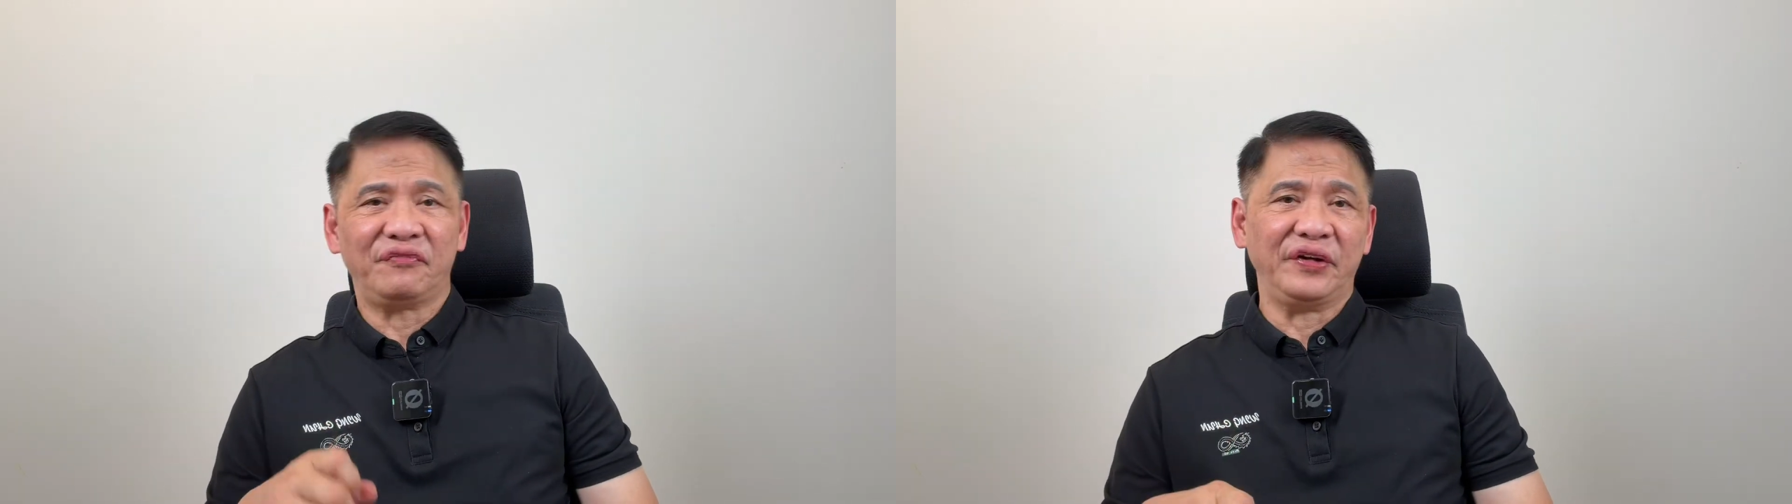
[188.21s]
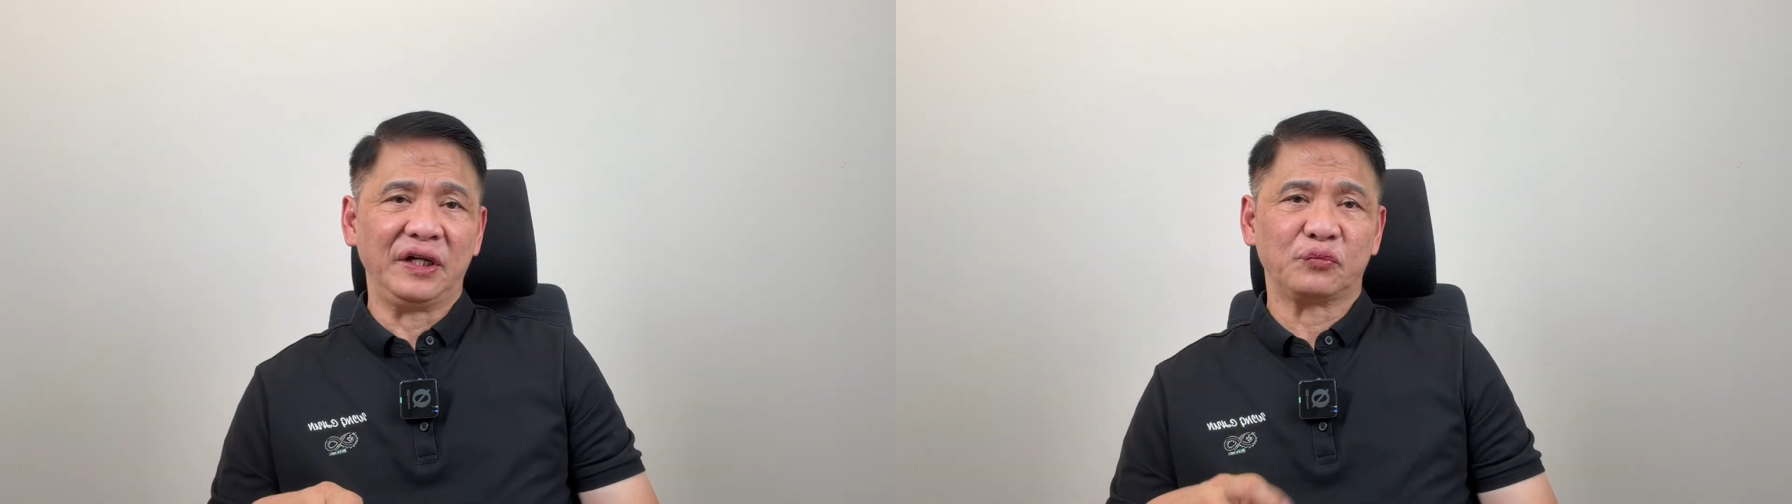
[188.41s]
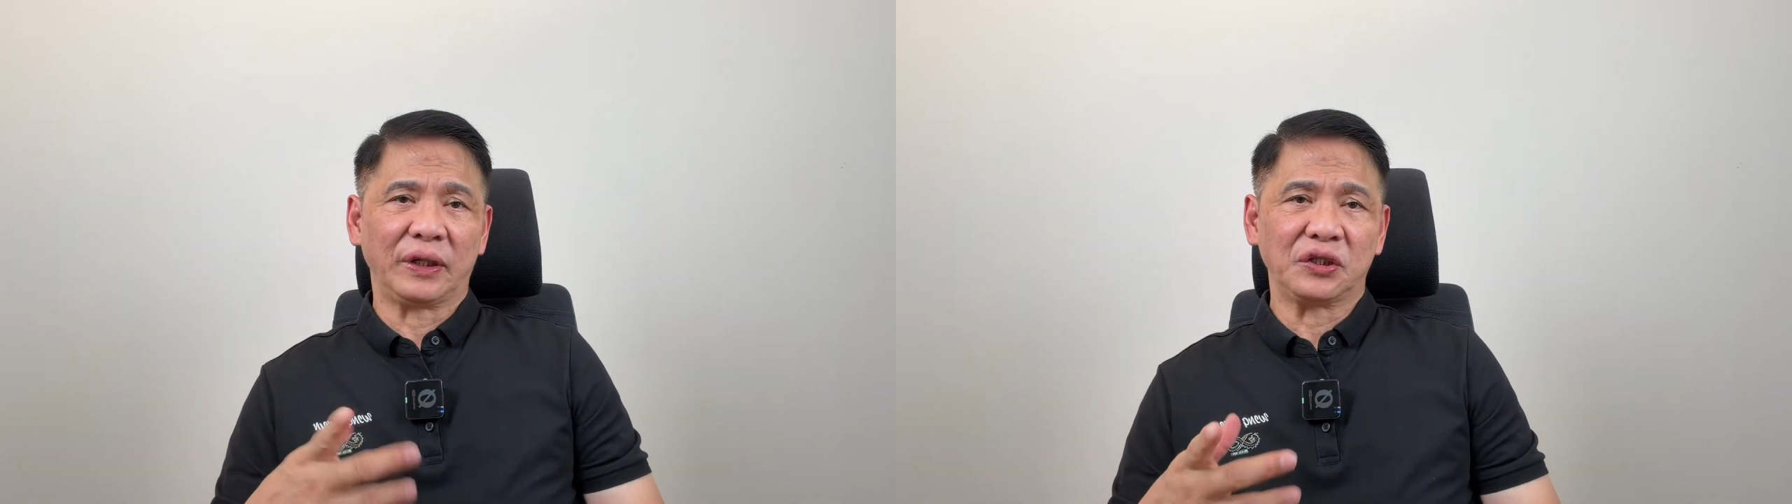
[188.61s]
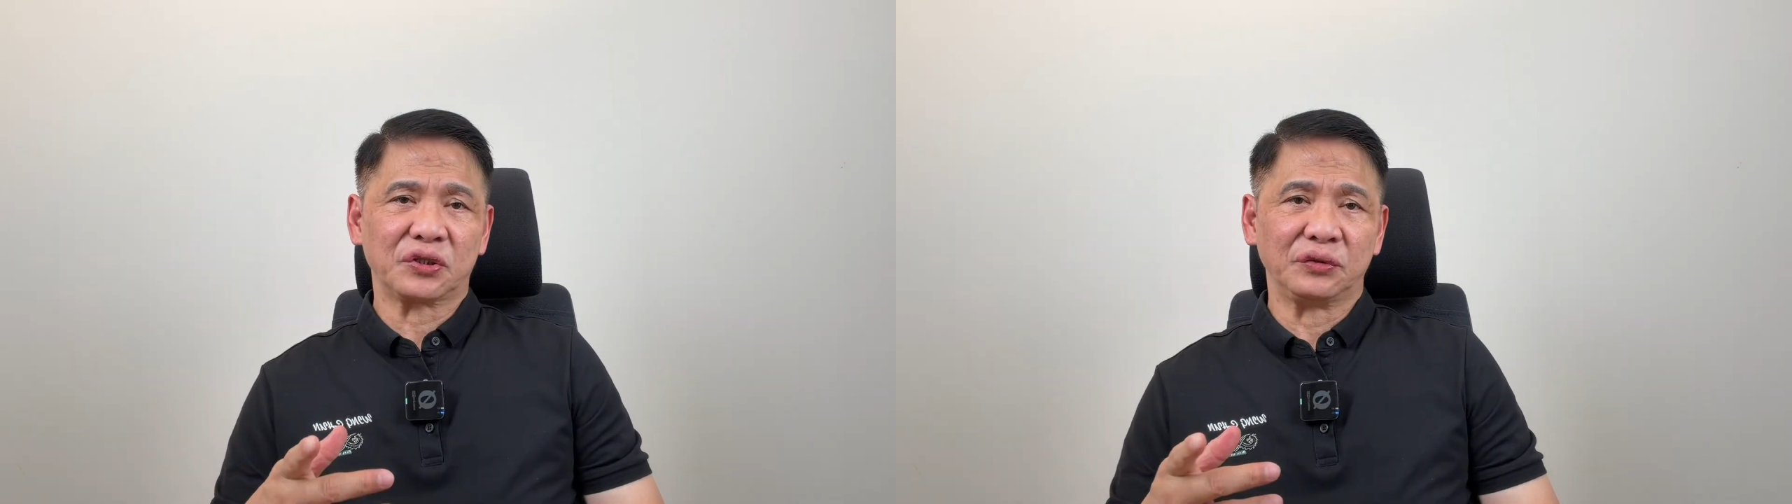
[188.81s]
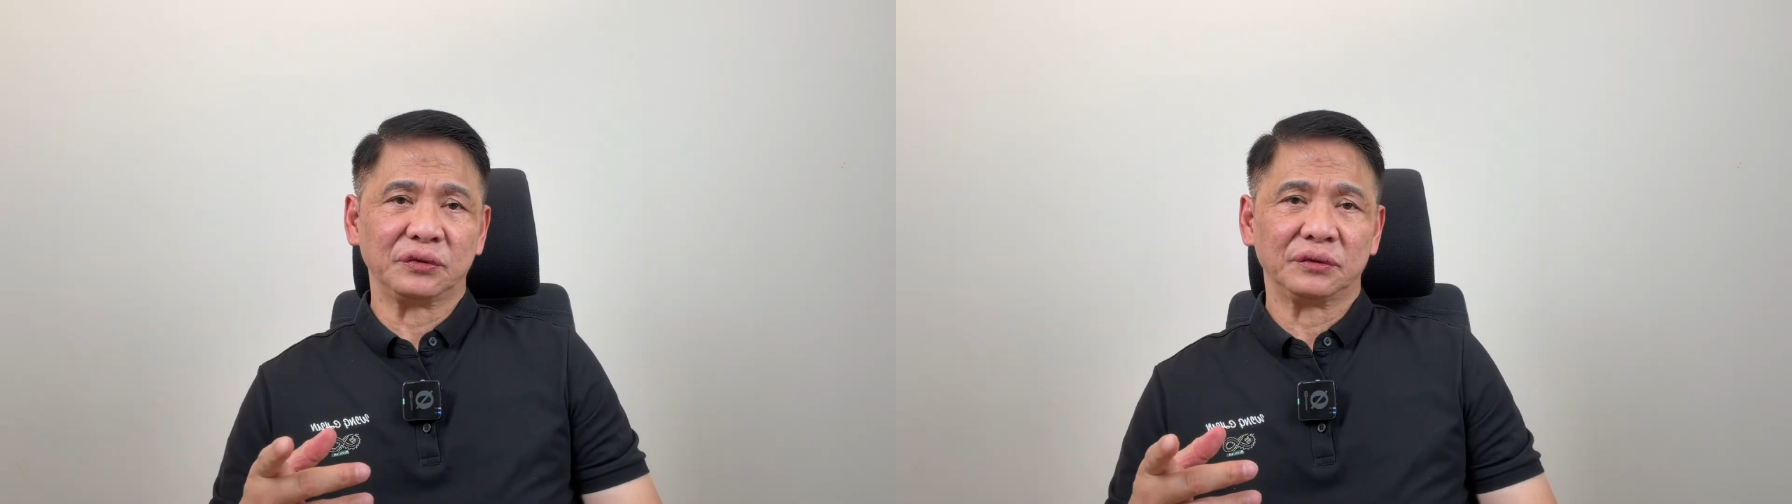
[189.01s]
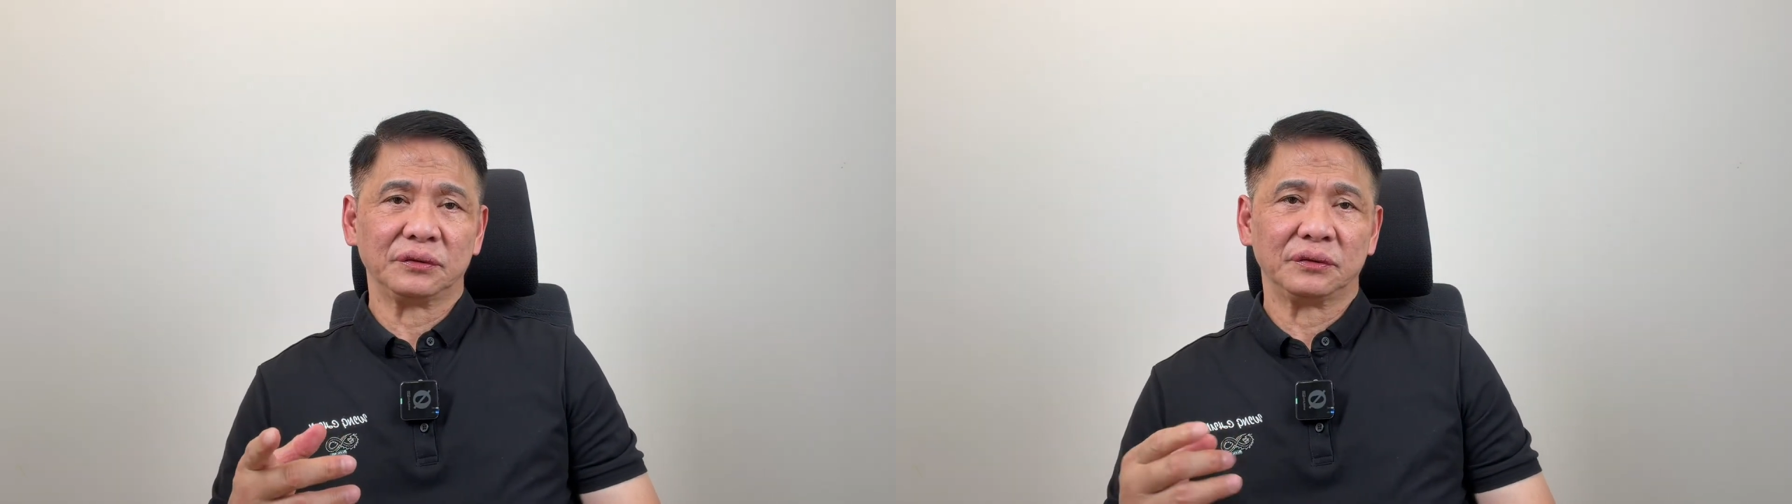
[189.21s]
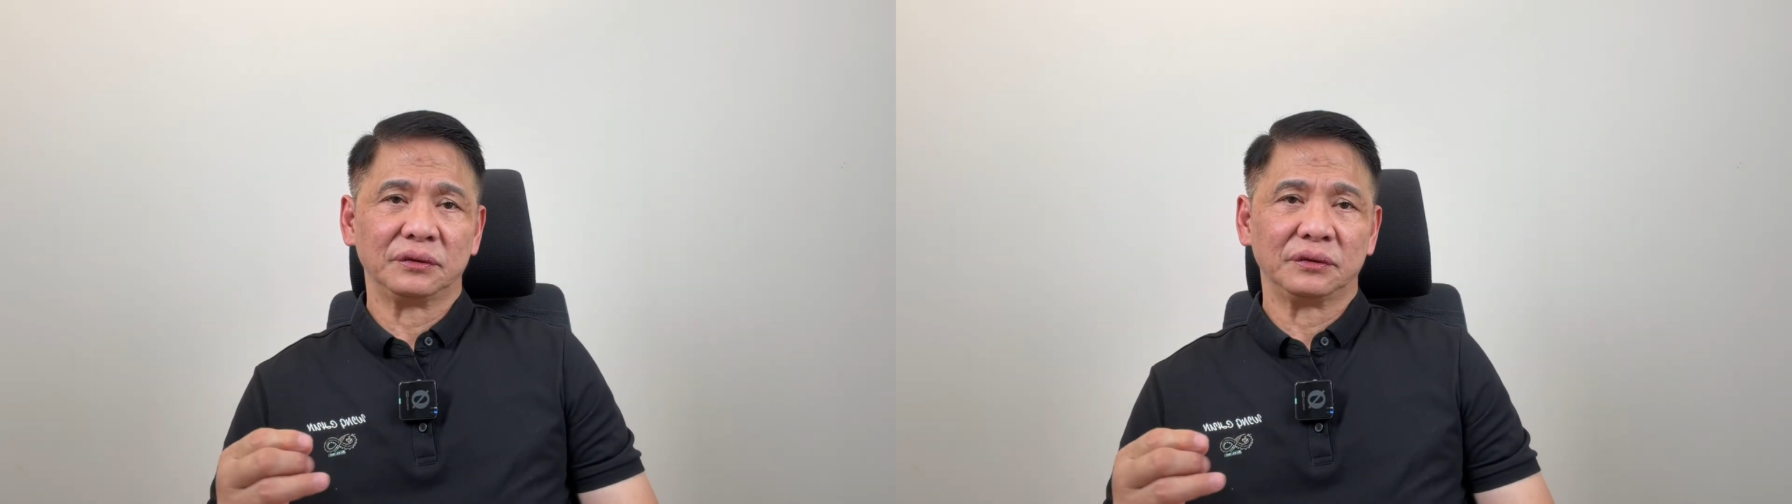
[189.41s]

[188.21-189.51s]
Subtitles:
finish Wing Chun?